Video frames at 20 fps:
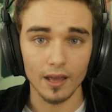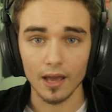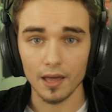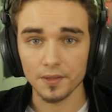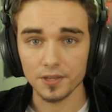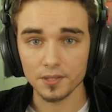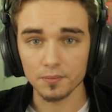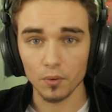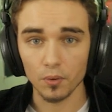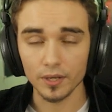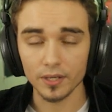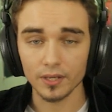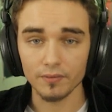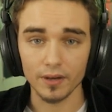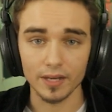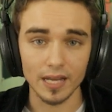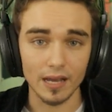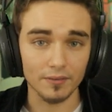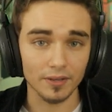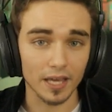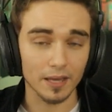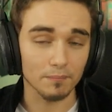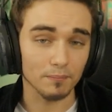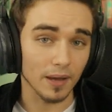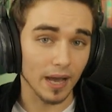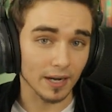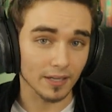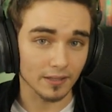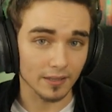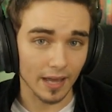this point, if I navigate
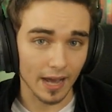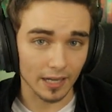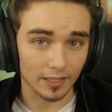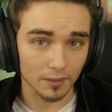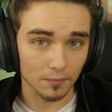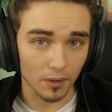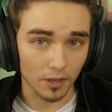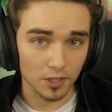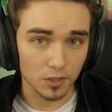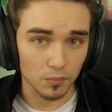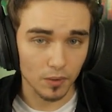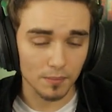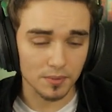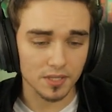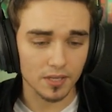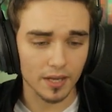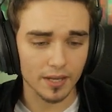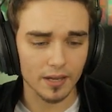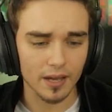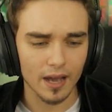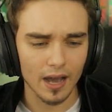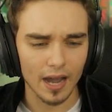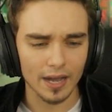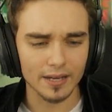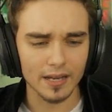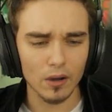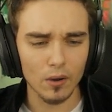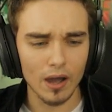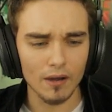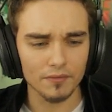back to the Hack the Box website, I
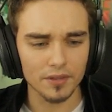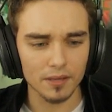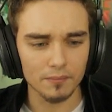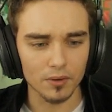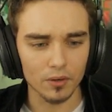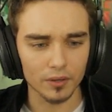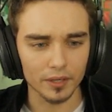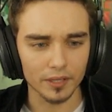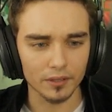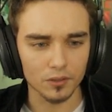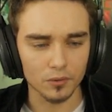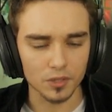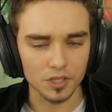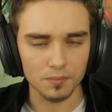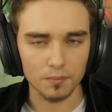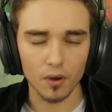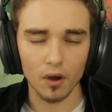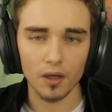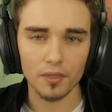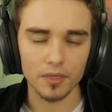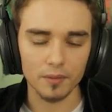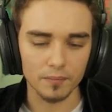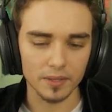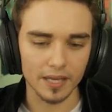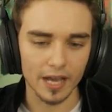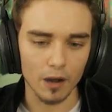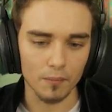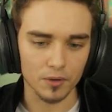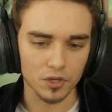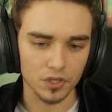now have the ability to spawn the
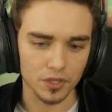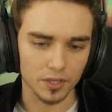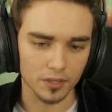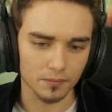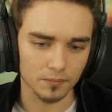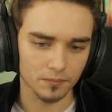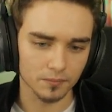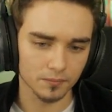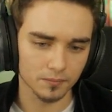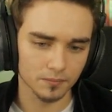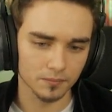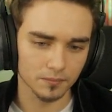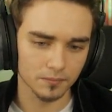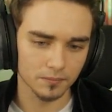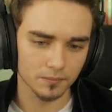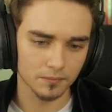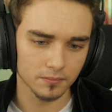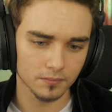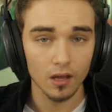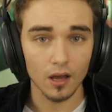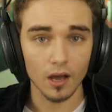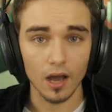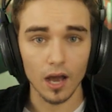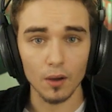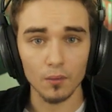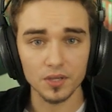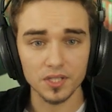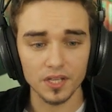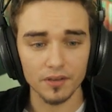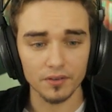Meow machine. I
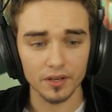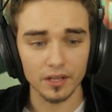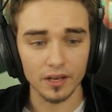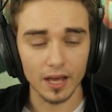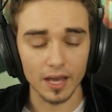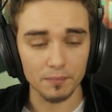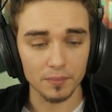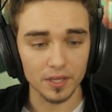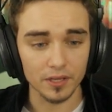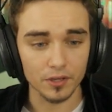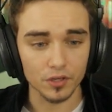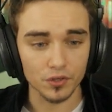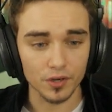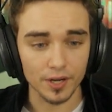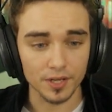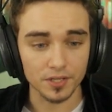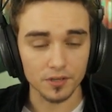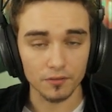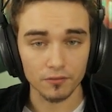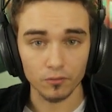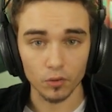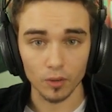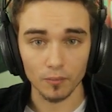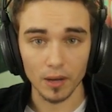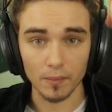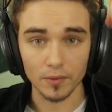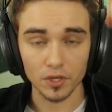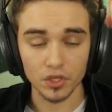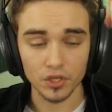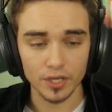was given an IP address for
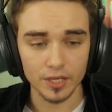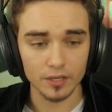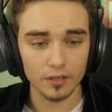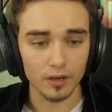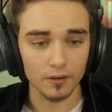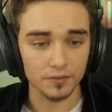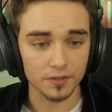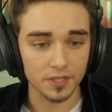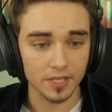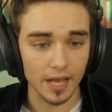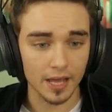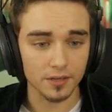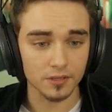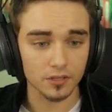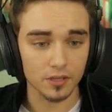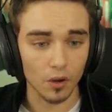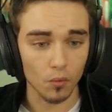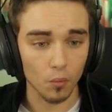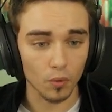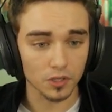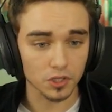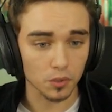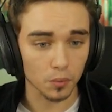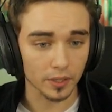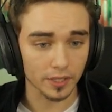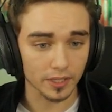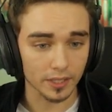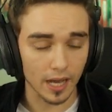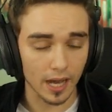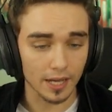my machine of
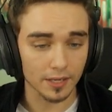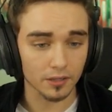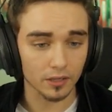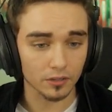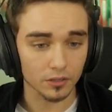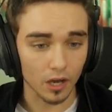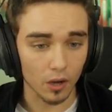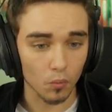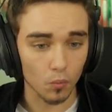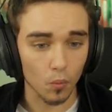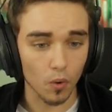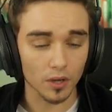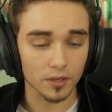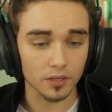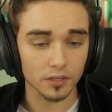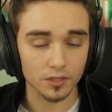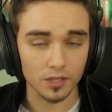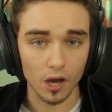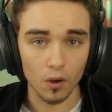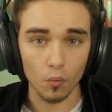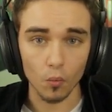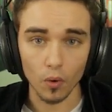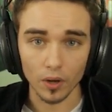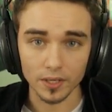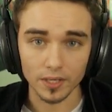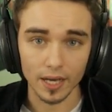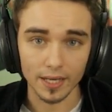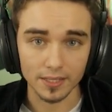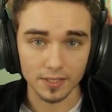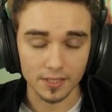
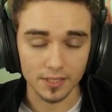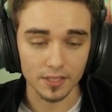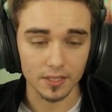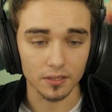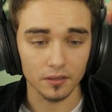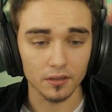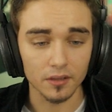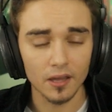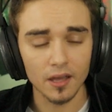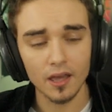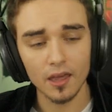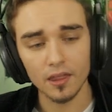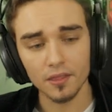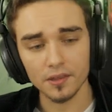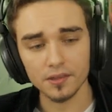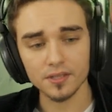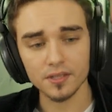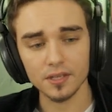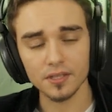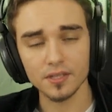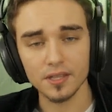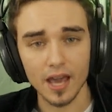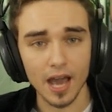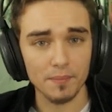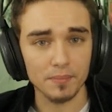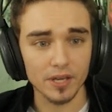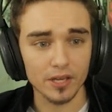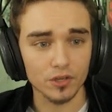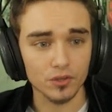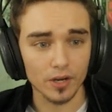10.129.1.119. This is the
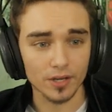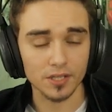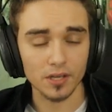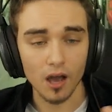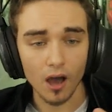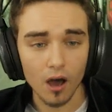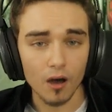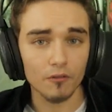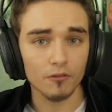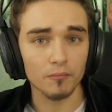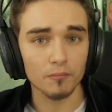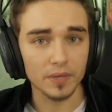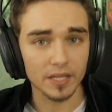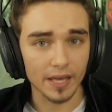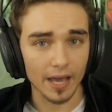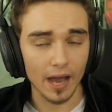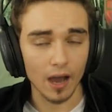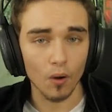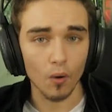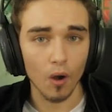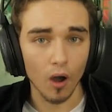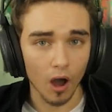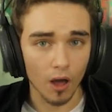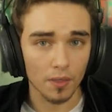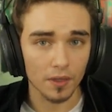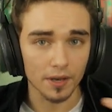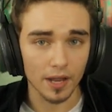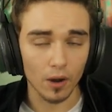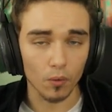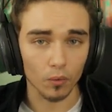IP address of Meow
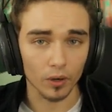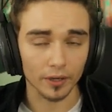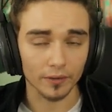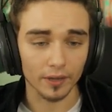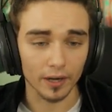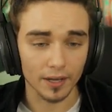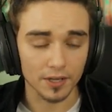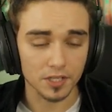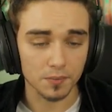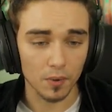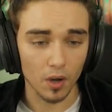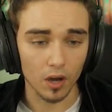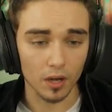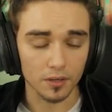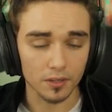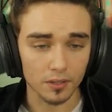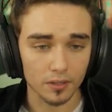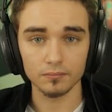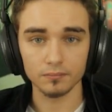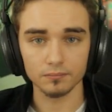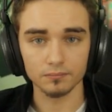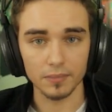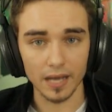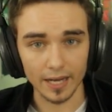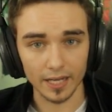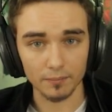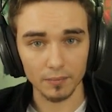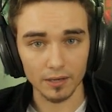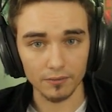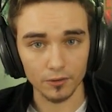on the network that I spawned.
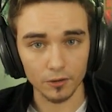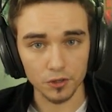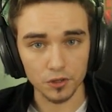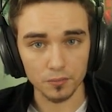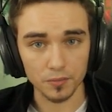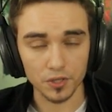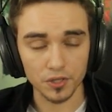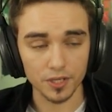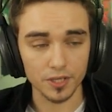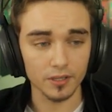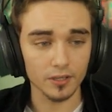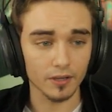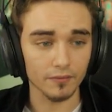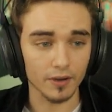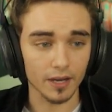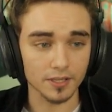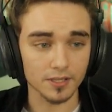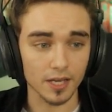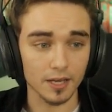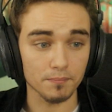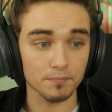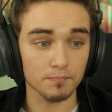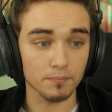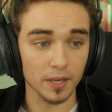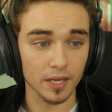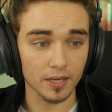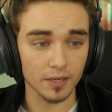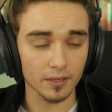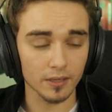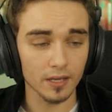Back in my virtual machine, if I type
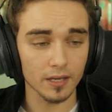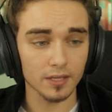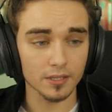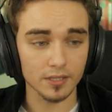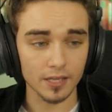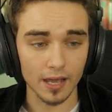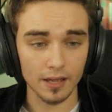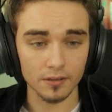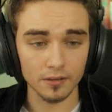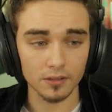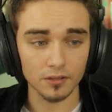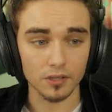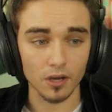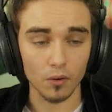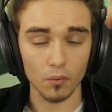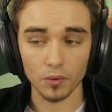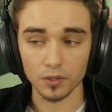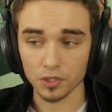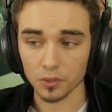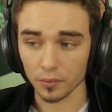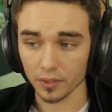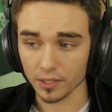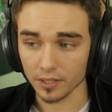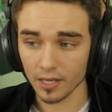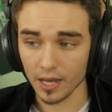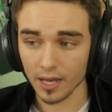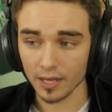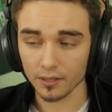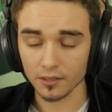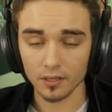ping
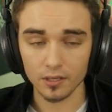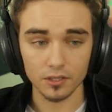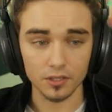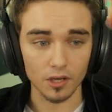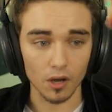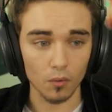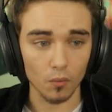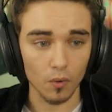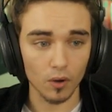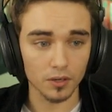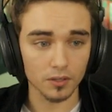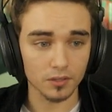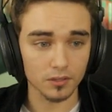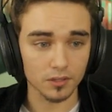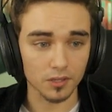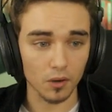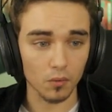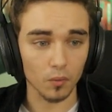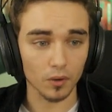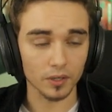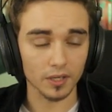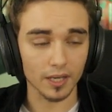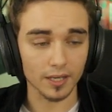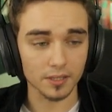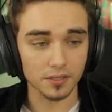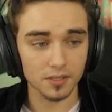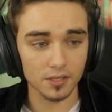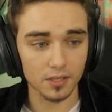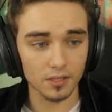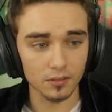
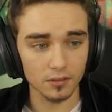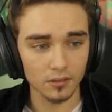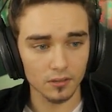10.129.1.119,